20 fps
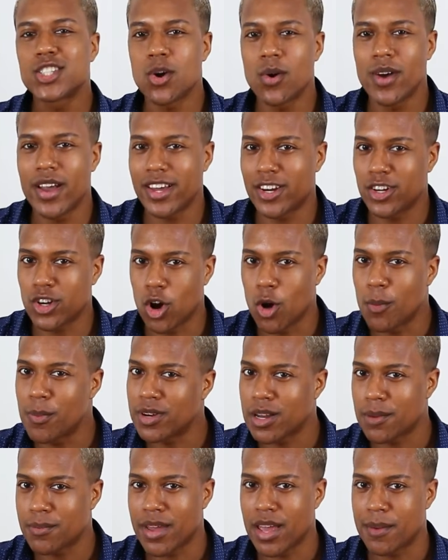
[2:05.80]
go ahead and open
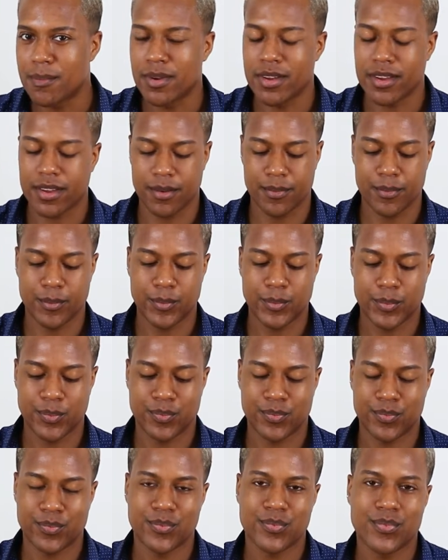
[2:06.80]
up EPIK.
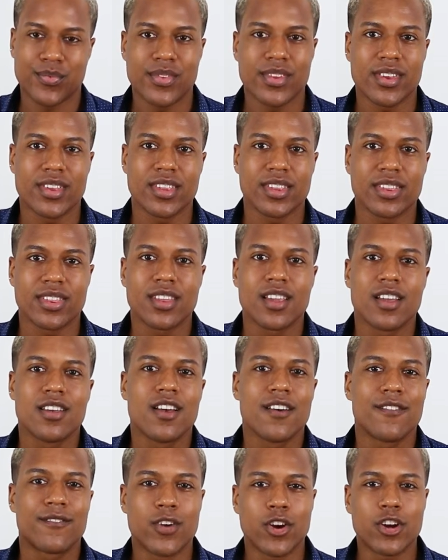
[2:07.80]

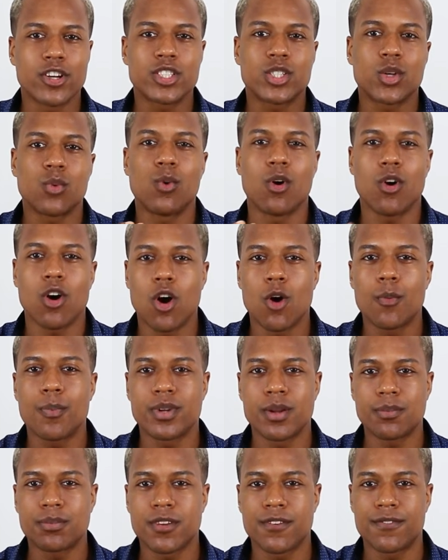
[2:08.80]
First, we'll open
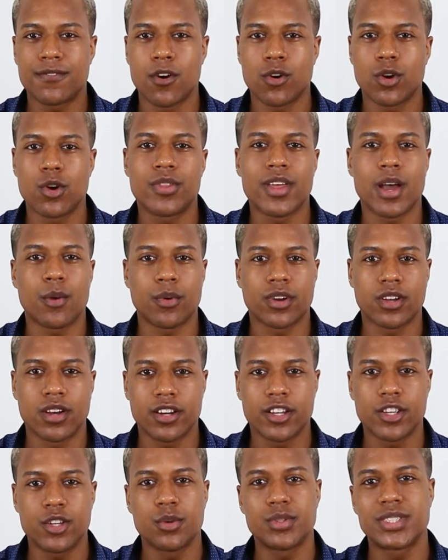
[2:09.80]
up the photo that we're going
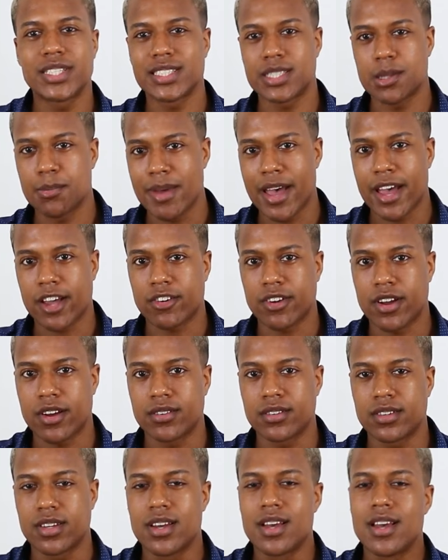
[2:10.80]
to use as the
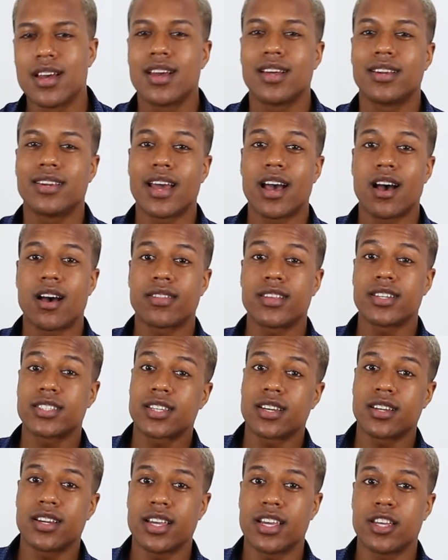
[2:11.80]
background. Now, this
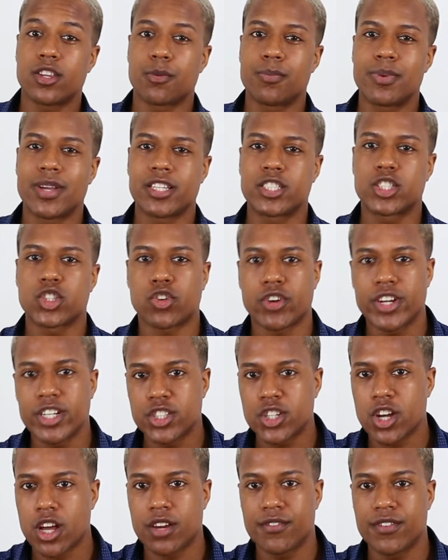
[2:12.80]
could either be a
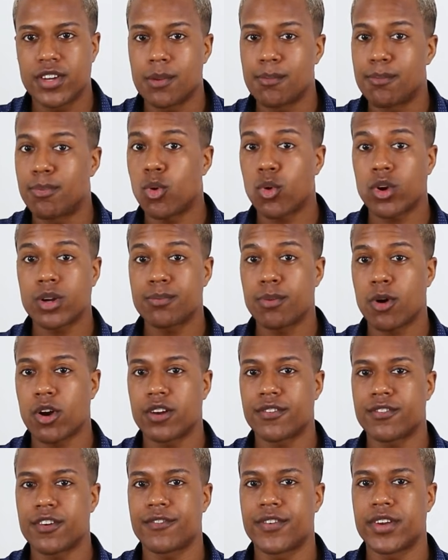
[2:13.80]
screenshot of an important part
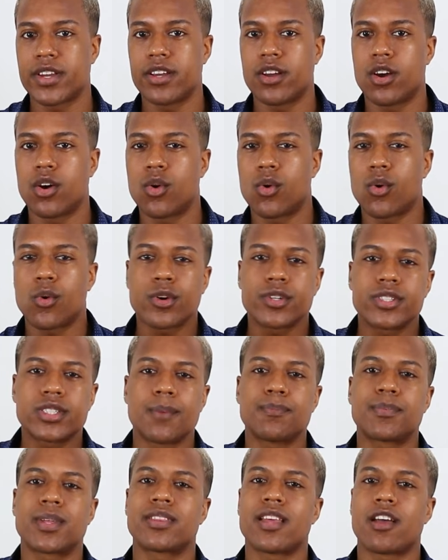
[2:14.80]
of your video or
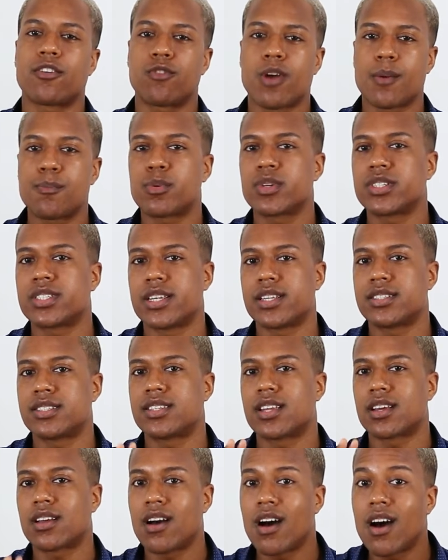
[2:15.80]
something that represents
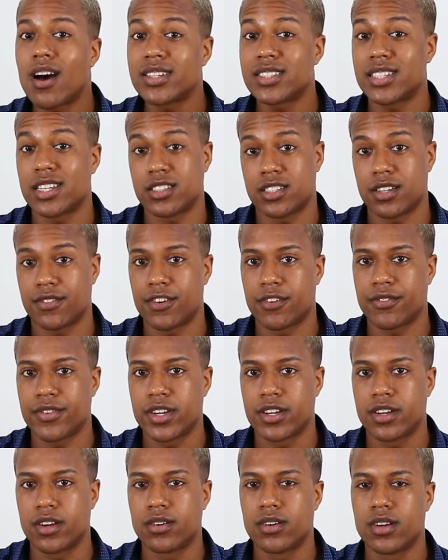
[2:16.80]
the contents of your
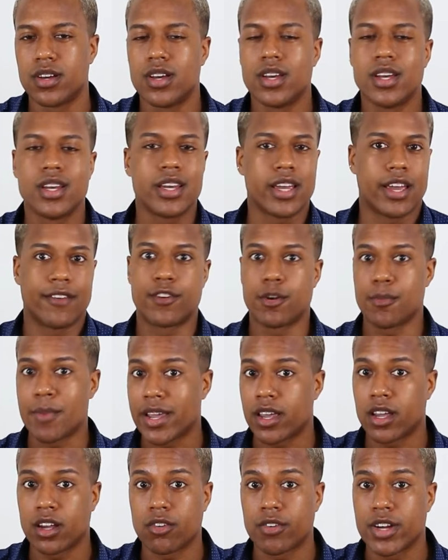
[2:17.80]
video. If you're
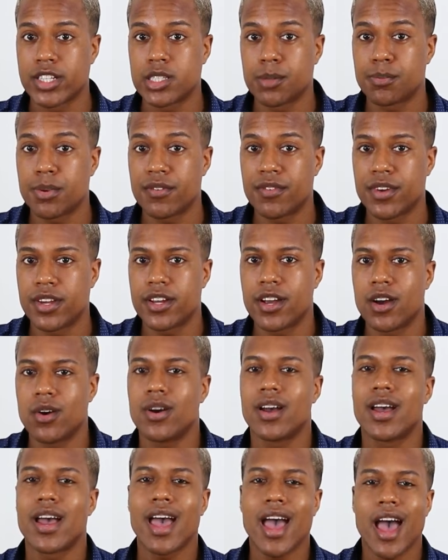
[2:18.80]
making a recipe
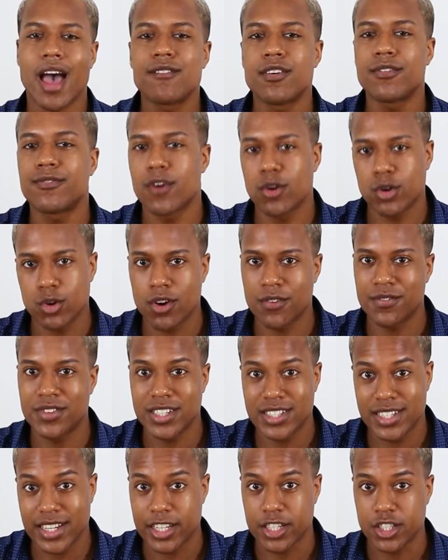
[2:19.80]
video, have a photo of the
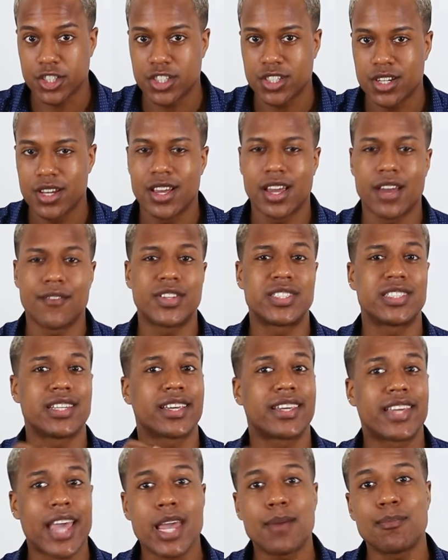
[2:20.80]
dish. If it's a
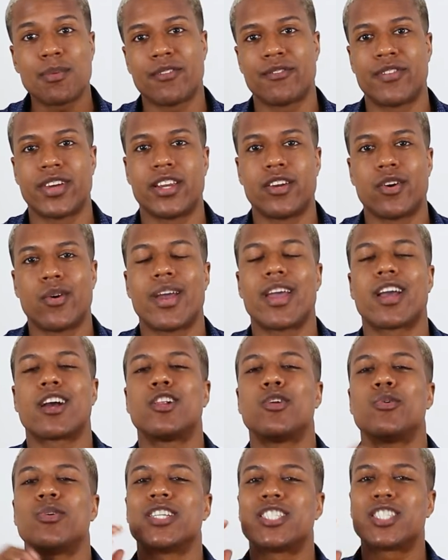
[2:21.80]
gaming video,
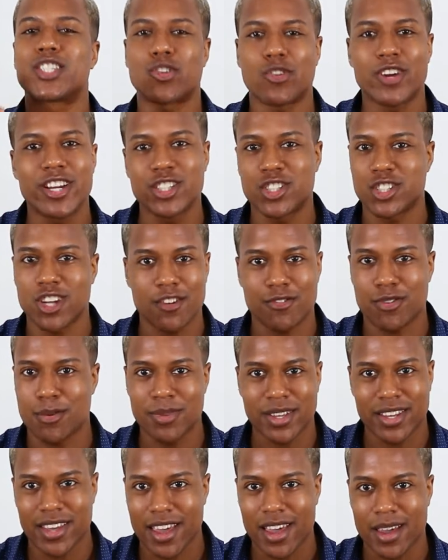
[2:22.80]
include a screenshot from the
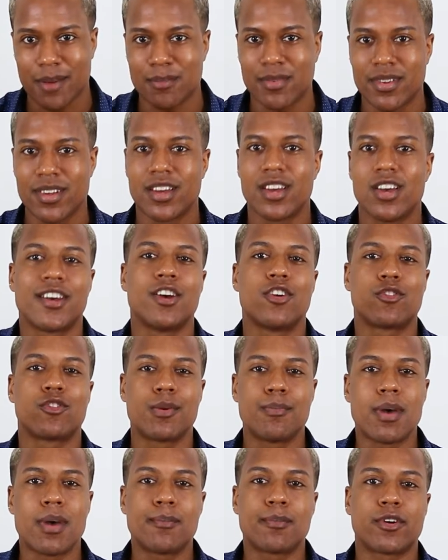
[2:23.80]
game.
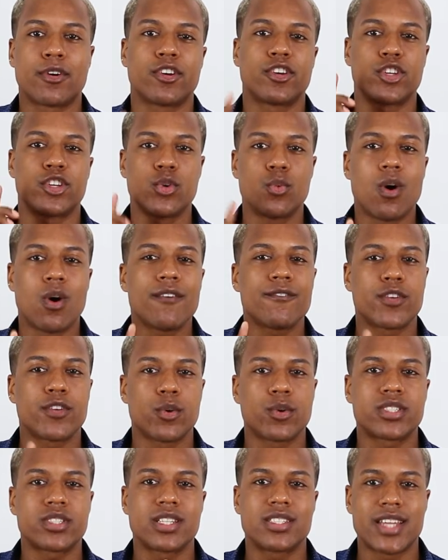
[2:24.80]
Remember, you want
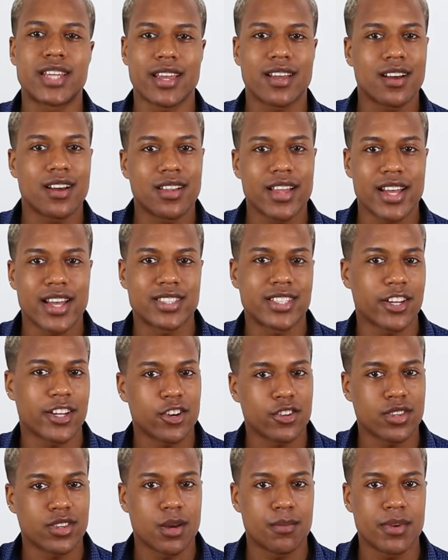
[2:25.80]
viewers to take a glance
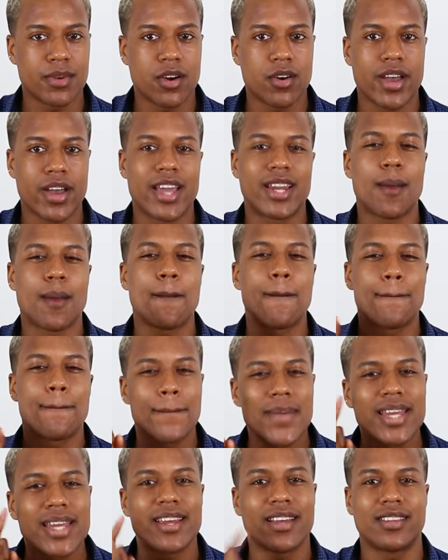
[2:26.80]
at your thumbnail and
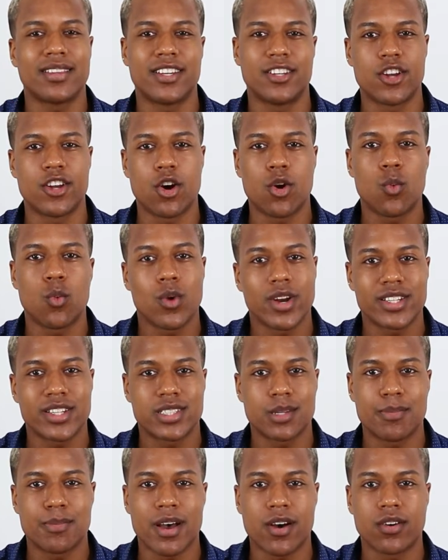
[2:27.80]
immediately know what
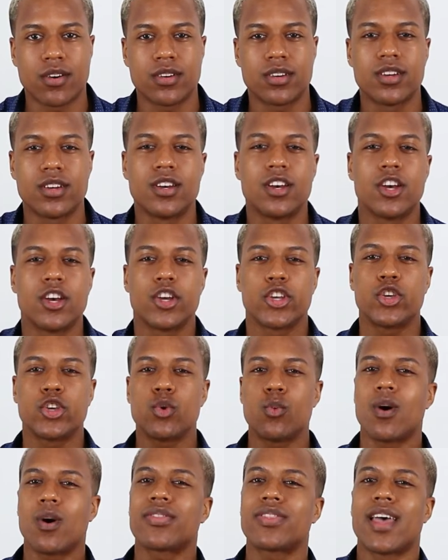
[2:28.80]
it's about.
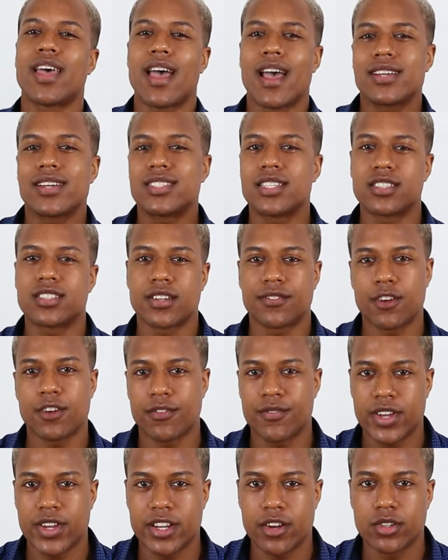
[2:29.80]
You want the essence of
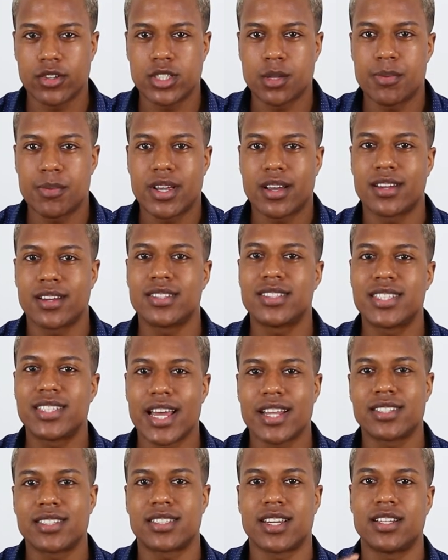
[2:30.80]
your video to be
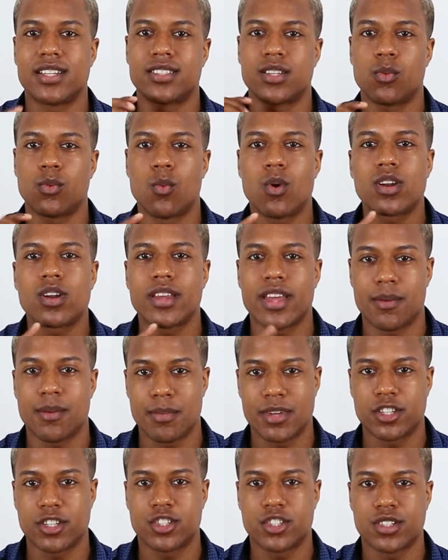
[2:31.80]
condensed into one
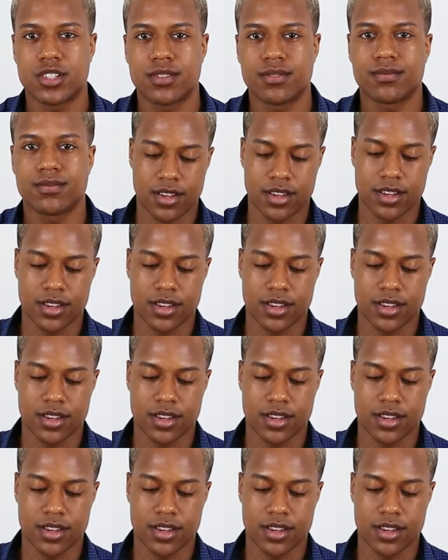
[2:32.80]
image.